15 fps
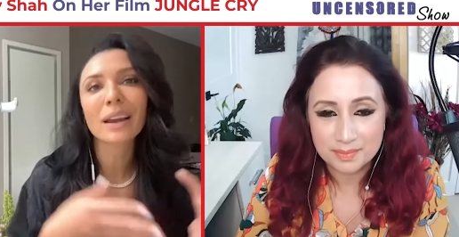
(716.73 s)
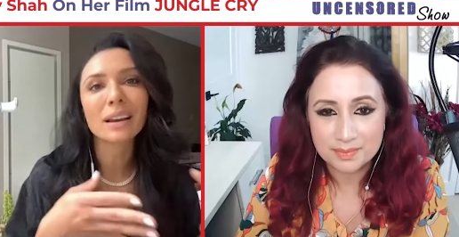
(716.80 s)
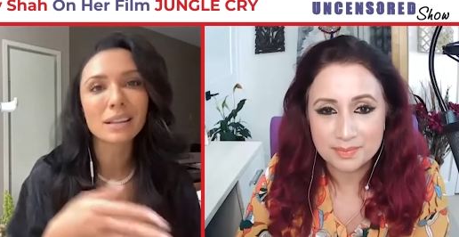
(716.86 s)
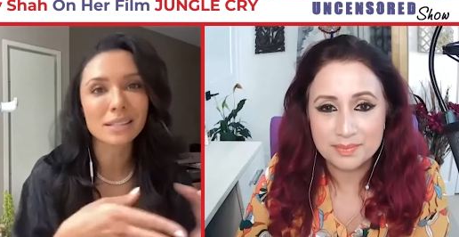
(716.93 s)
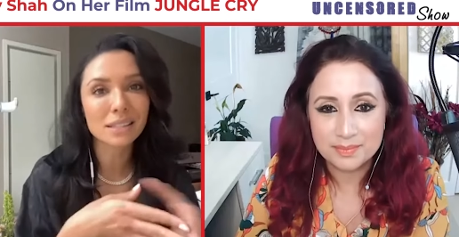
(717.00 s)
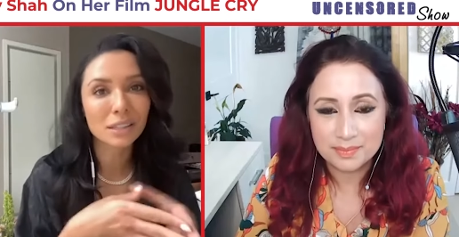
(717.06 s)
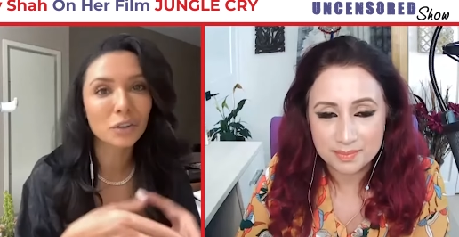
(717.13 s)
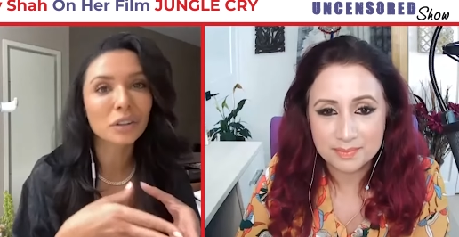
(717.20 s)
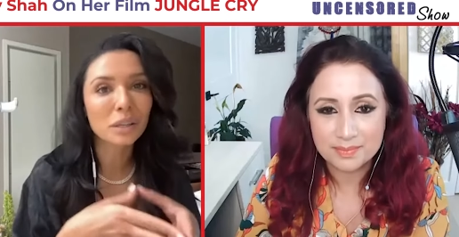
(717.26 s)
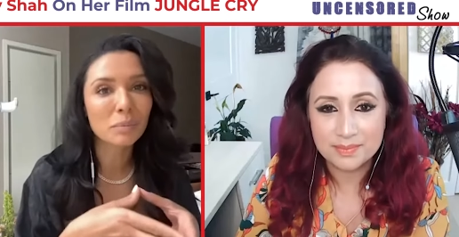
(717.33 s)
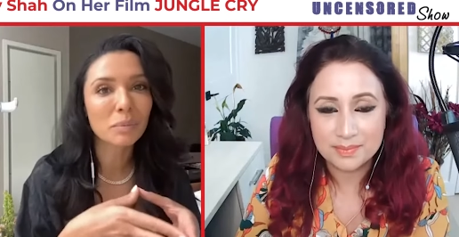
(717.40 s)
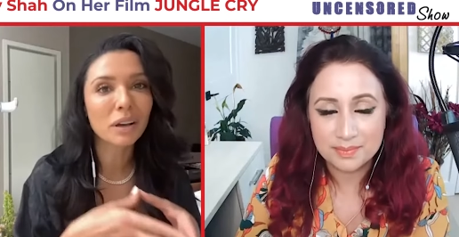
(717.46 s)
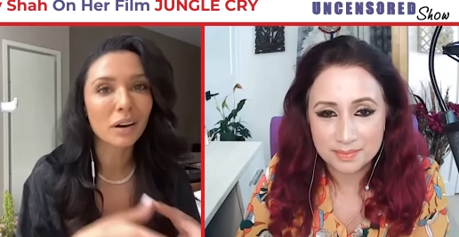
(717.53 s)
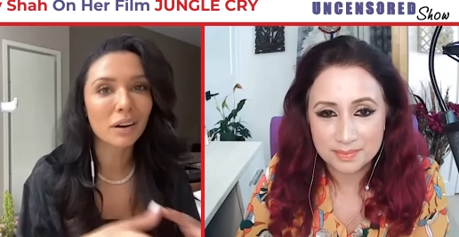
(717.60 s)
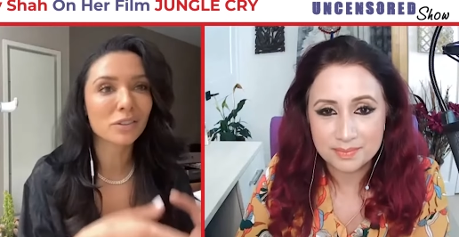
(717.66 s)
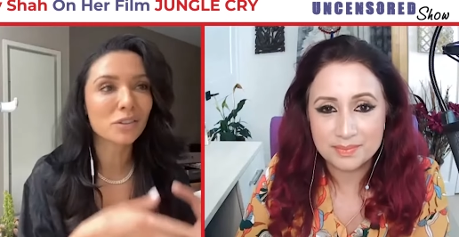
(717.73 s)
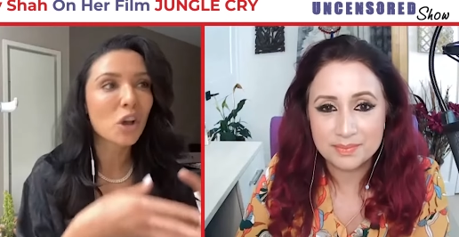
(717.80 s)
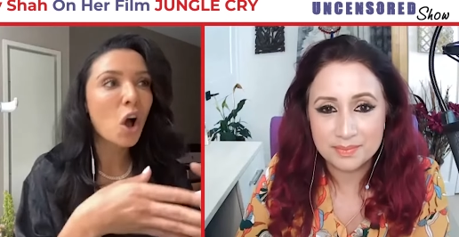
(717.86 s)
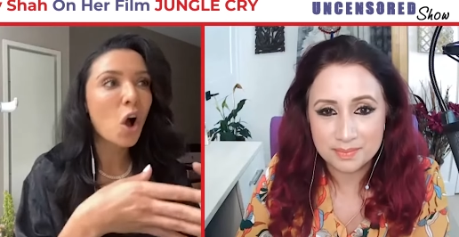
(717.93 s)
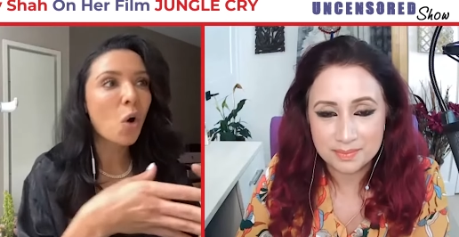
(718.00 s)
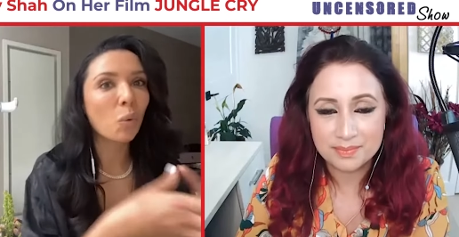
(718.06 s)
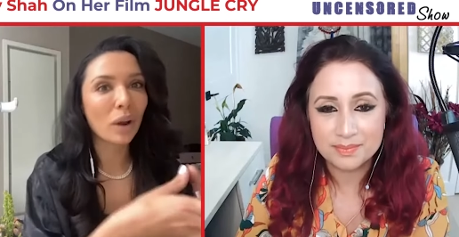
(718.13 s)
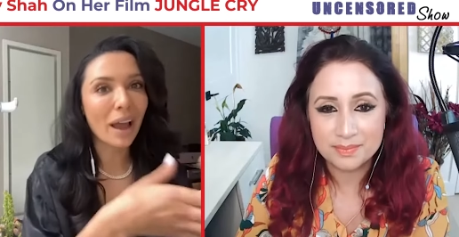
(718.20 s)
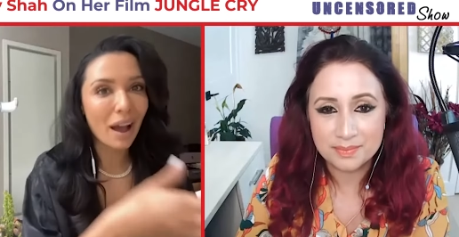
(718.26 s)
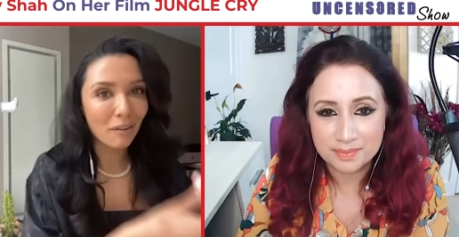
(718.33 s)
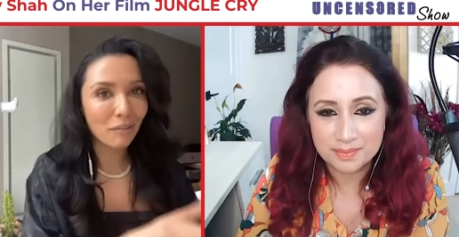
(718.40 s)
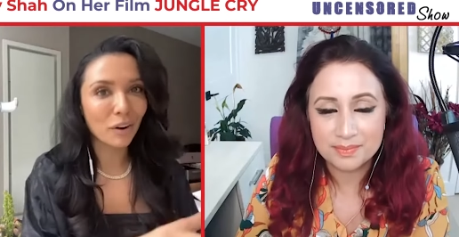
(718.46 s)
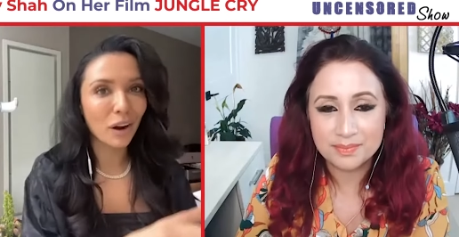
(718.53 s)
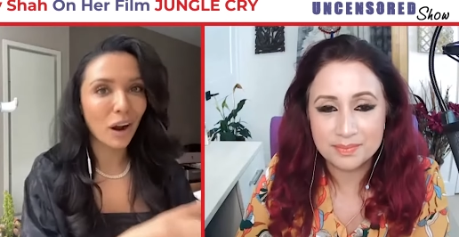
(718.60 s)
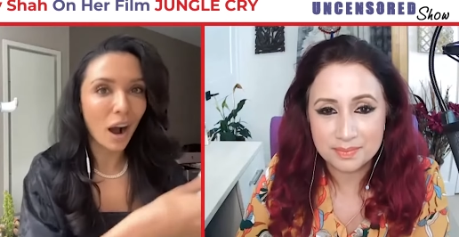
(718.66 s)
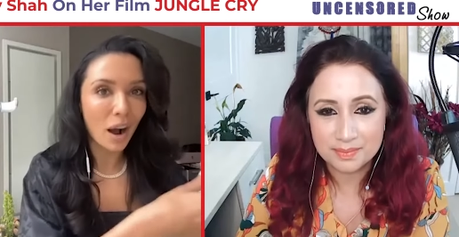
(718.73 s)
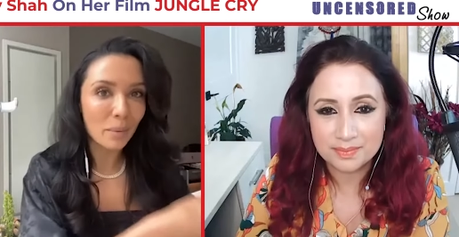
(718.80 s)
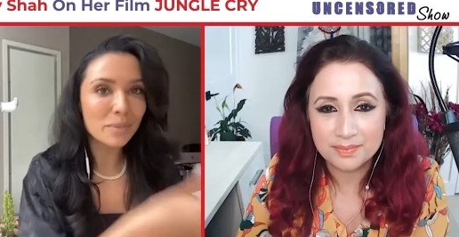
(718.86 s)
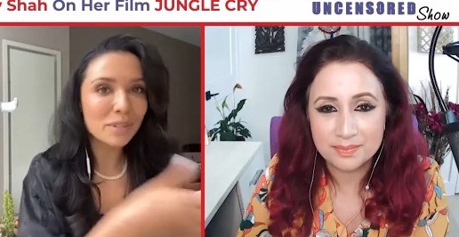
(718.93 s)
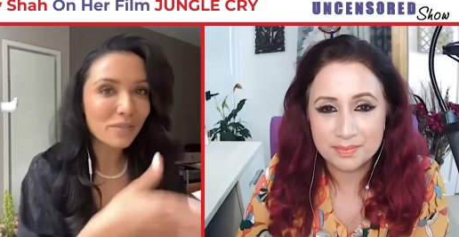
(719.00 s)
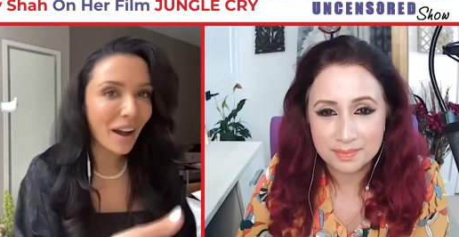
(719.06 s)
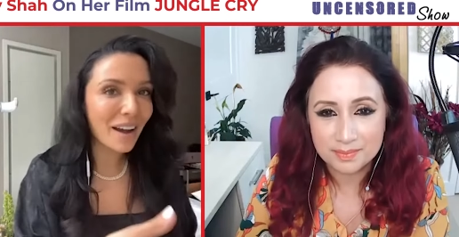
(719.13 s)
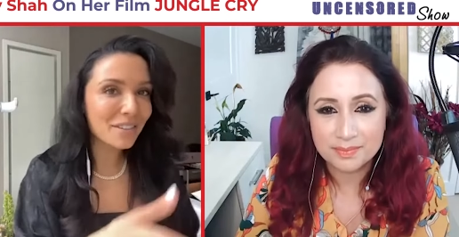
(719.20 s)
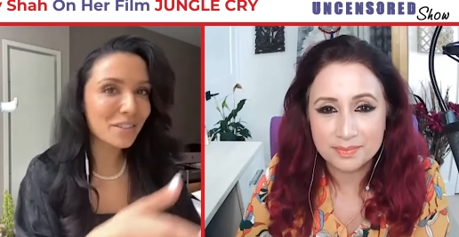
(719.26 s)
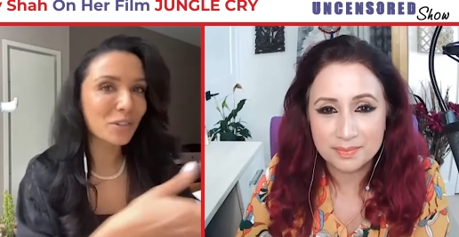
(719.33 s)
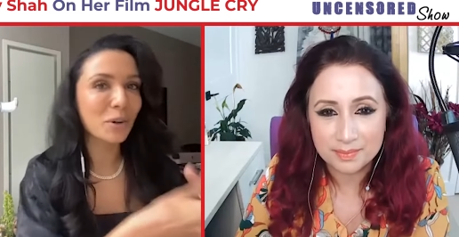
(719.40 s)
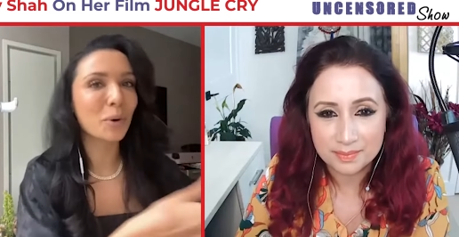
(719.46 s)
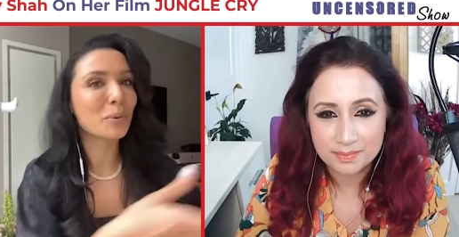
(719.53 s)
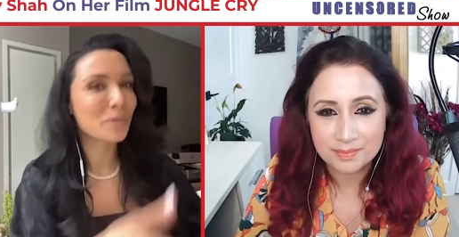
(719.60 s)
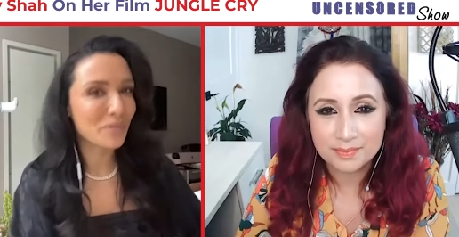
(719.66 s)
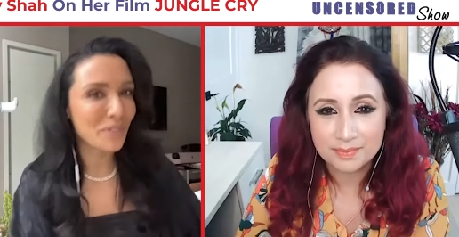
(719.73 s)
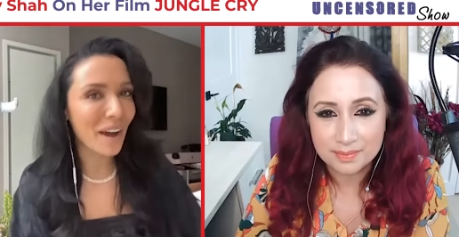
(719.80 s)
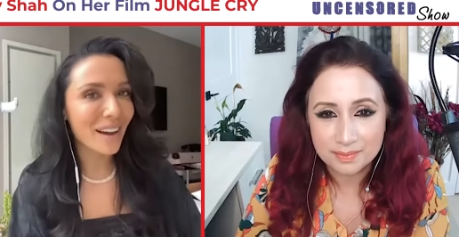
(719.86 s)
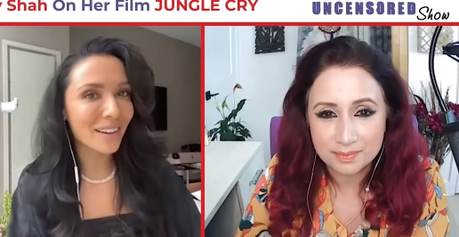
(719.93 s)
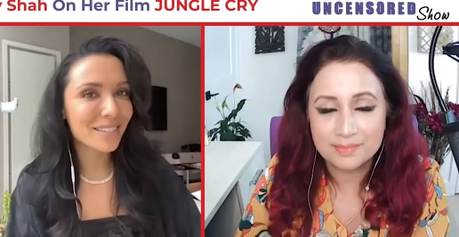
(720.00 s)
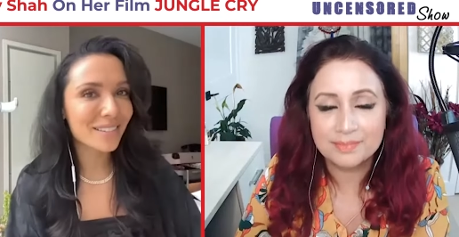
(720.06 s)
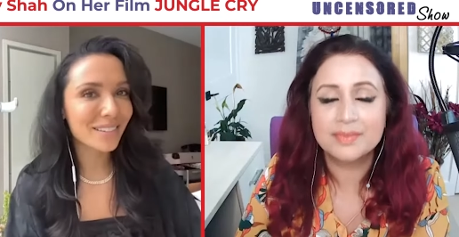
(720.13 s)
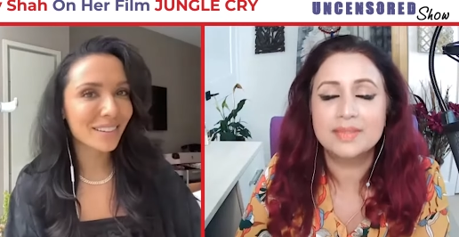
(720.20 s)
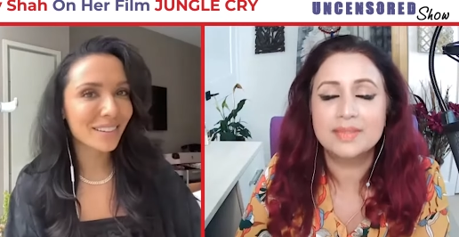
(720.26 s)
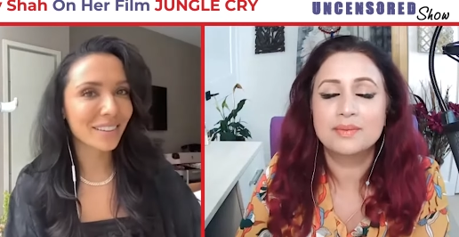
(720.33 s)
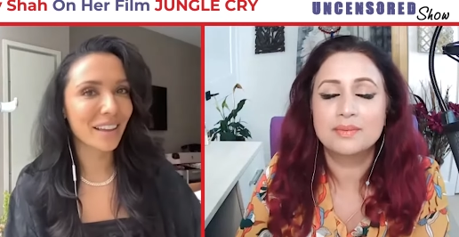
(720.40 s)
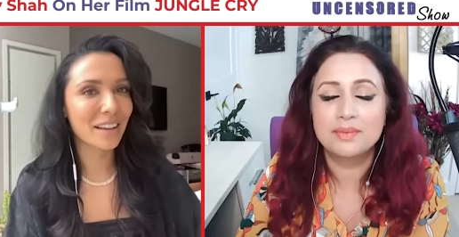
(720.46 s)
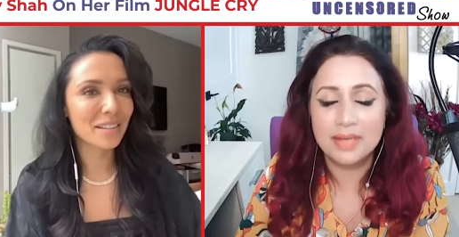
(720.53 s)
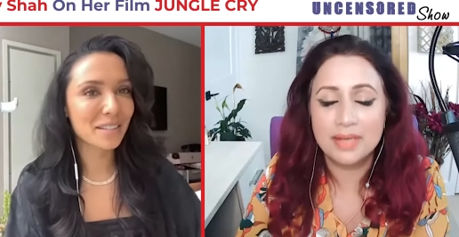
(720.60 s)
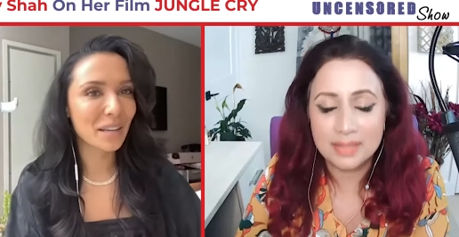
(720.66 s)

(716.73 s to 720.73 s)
Speaker 1: and it's literally because whatever comes fast goes fast in that right.